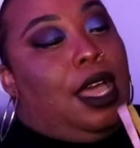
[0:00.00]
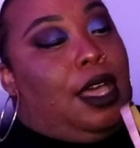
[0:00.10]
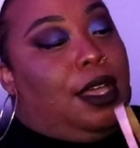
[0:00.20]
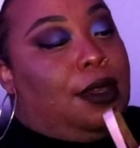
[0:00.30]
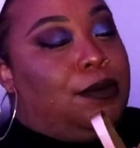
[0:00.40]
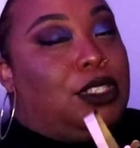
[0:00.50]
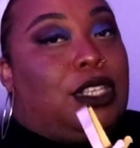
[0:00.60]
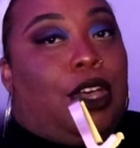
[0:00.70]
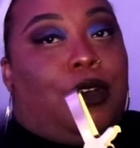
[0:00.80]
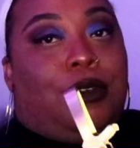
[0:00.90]
Um,
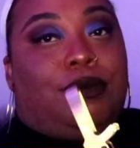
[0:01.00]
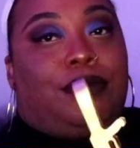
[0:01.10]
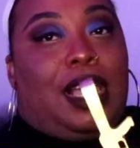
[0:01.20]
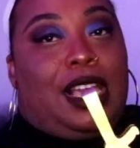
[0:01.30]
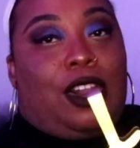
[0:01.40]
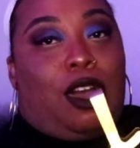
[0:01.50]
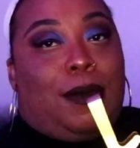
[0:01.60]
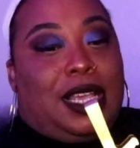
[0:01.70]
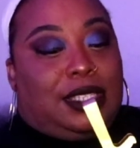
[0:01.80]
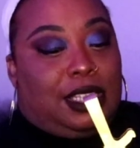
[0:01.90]
so I got all
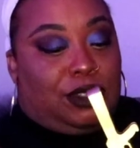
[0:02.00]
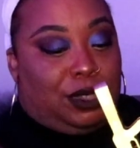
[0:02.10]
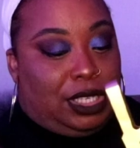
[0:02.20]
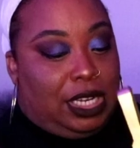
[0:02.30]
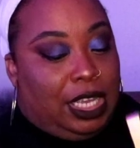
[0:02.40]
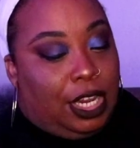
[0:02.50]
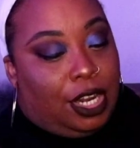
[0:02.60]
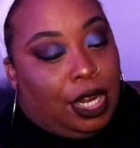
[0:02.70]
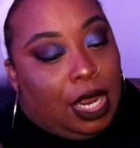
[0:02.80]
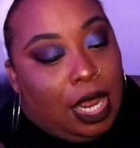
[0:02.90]
my accessories in
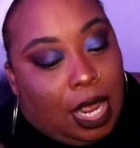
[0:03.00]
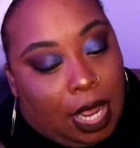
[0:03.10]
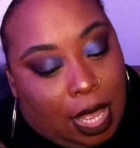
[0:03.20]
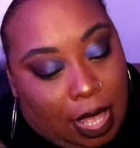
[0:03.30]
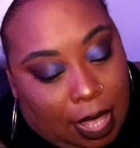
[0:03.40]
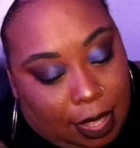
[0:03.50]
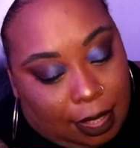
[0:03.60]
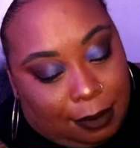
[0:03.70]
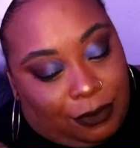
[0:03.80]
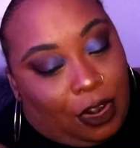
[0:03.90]
here.
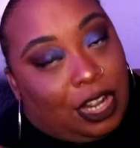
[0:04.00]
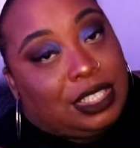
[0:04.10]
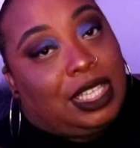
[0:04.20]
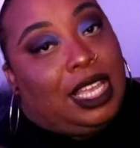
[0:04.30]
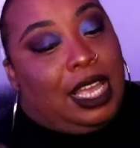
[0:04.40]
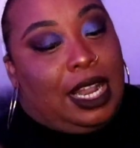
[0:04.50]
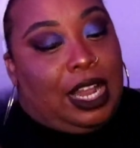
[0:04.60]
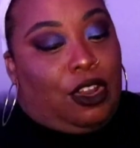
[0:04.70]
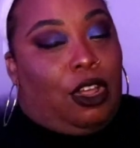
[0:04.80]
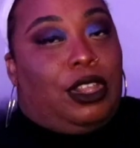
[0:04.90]
Um, as far as the gun,
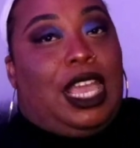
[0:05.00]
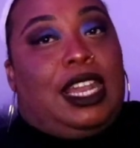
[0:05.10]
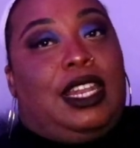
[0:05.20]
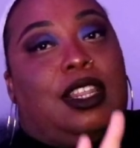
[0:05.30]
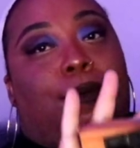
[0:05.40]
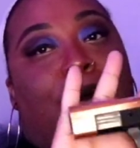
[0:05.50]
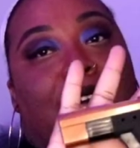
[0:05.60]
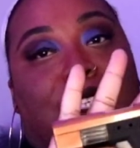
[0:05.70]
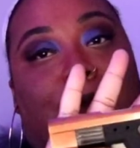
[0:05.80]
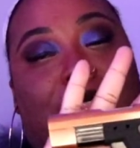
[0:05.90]
I not only had it in the
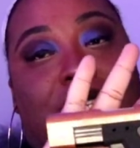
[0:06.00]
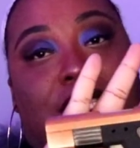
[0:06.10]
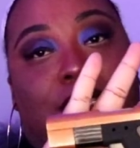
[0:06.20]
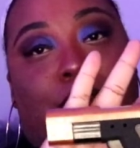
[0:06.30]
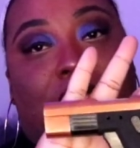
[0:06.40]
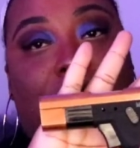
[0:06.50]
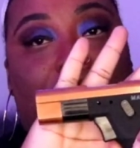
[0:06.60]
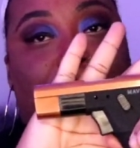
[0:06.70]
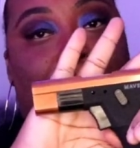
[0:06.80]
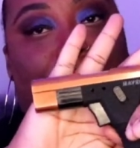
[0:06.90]
box, but this is what the gun